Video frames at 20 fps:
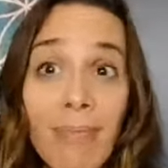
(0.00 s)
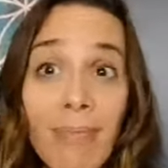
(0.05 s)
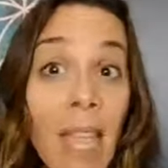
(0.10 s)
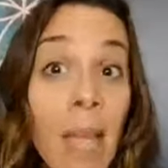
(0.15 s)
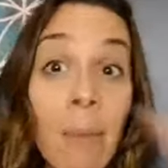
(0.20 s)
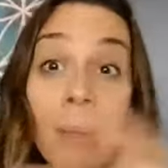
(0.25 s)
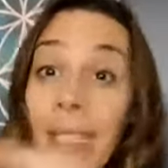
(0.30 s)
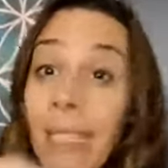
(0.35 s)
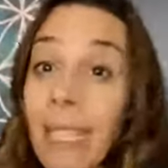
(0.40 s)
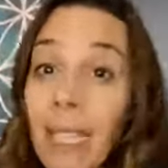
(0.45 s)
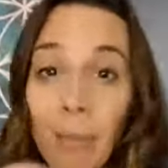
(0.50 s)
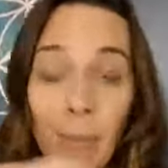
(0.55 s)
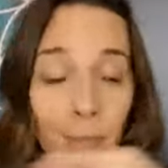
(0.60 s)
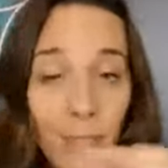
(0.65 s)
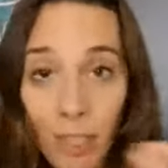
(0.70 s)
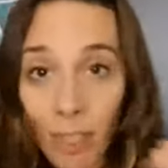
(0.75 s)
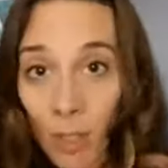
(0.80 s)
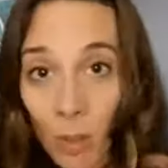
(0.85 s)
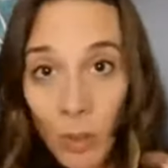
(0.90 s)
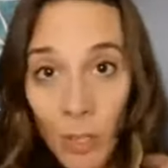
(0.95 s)
I'm gonna keep
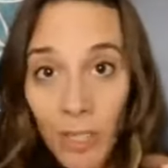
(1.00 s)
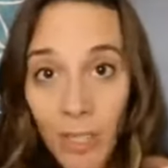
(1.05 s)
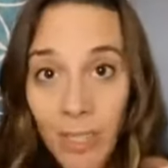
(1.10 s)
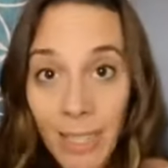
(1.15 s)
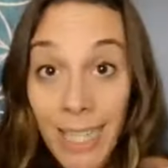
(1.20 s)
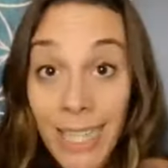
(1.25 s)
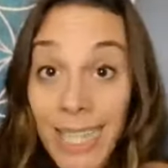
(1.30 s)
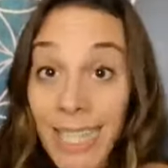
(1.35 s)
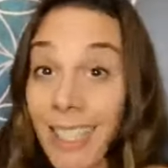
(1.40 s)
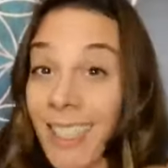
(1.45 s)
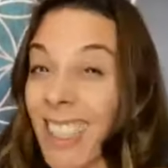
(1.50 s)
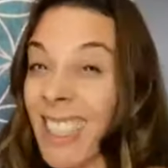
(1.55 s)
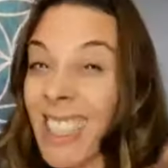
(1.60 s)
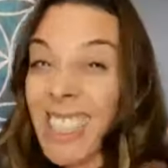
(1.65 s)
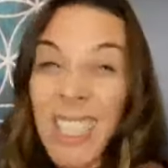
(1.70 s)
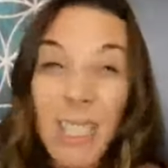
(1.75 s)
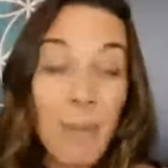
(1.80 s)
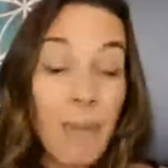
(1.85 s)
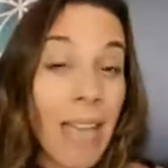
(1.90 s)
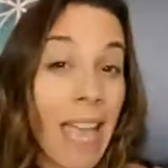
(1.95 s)
these short. You're gonna
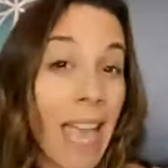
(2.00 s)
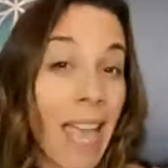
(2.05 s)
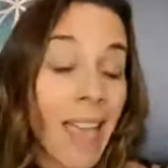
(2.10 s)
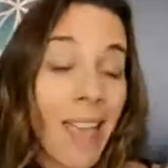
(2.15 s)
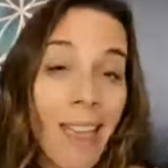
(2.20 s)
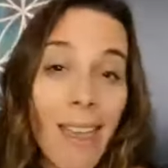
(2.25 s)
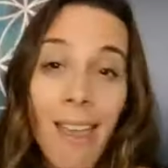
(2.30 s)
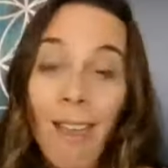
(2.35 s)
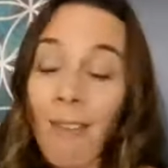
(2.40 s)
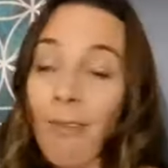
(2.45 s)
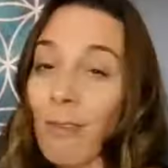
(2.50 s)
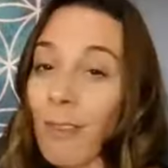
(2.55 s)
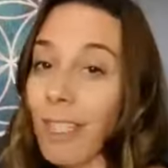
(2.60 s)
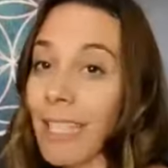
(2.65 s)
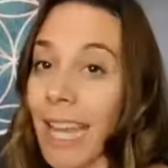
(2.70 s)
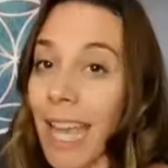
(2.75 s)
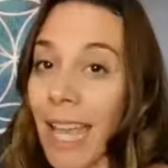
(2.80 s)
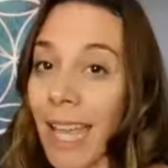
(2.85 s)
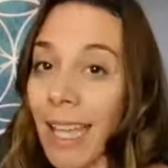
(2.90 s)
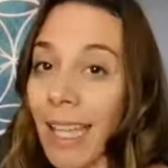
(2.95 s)
see me every
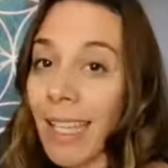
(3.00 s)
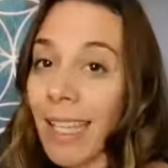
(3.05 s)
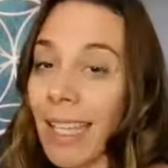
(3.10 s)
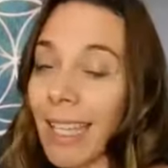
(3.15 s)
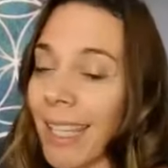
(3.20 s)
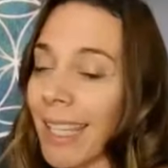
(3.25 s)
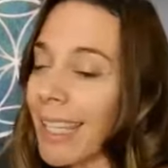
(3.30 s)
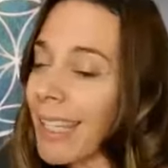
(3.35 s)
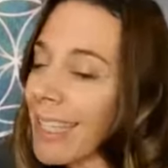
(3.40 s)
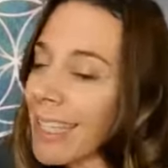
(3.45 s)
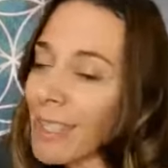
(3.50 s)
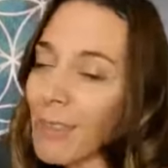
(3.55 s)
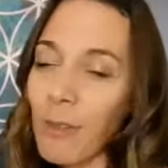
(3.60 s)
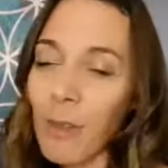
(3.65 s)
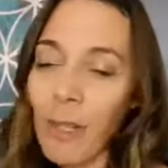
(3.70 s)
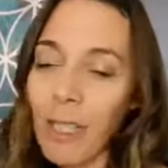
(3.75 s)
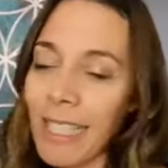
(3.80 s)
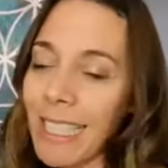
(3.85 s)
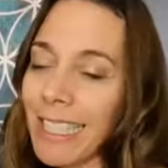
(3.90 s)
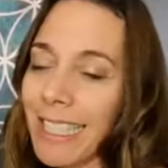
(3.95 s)
day, the next
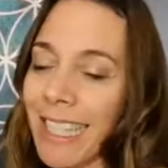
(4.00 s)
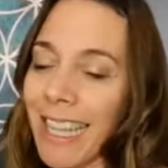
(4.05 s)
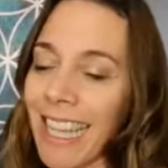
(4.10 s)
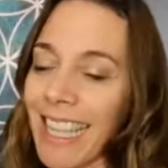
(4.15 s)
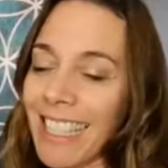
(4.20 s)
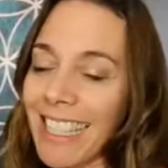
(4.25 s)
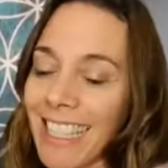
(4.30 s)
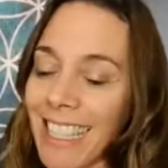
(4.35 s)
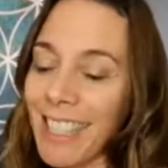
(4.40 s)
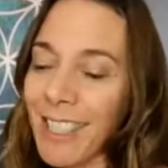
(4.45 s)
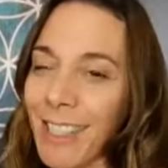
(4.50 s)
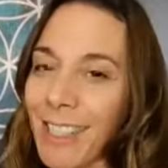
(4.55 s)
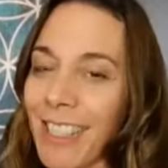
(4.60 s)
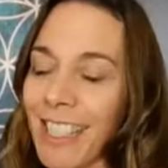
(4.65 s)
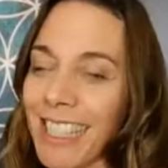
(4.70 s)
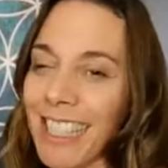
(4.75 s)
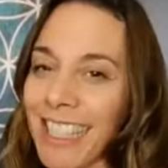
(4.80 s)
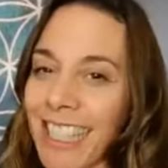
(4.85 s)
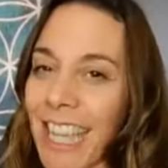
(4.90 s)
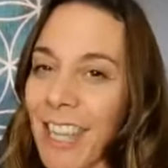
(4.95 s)
14 days. Let's do
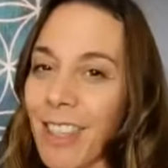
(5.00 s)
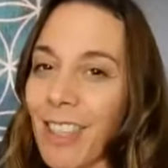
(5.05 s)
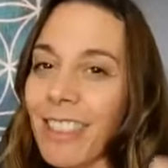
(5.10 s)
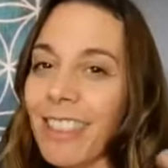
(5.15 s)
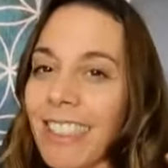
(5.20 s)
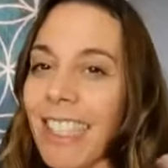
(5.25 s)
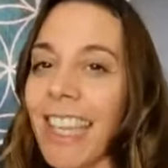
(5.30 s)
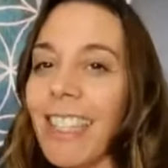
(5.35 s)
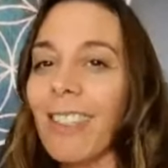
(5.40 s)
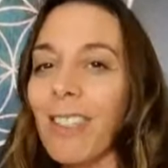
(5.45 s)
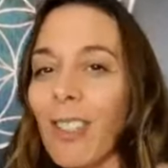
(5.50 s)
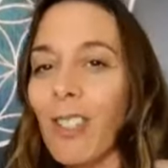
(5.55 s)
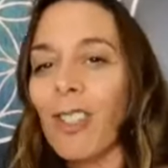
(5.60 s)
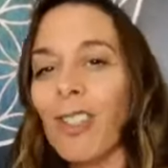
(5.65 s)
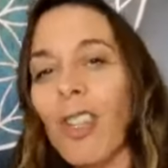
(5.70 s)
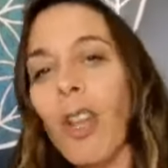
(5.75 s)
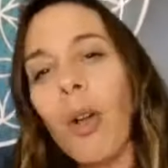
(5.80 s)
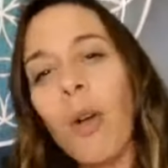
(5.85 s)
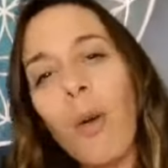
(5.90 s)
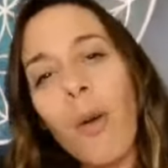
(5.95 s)
this together. Let's
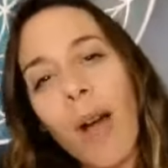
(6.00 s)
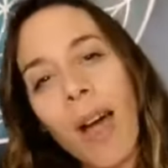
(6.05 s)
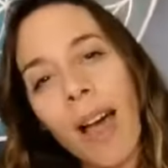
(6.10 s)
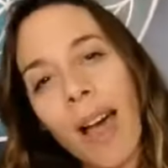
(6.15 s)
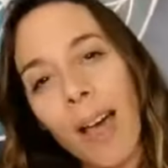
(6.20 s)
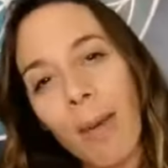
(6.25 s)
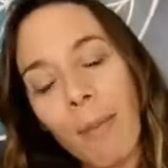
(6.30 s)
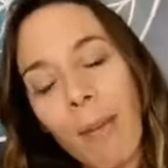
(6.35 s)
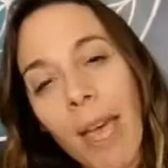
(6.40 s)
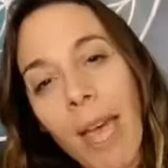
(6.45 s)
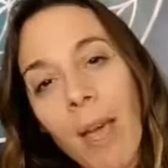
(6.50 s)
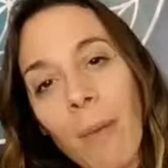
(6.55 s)
show up.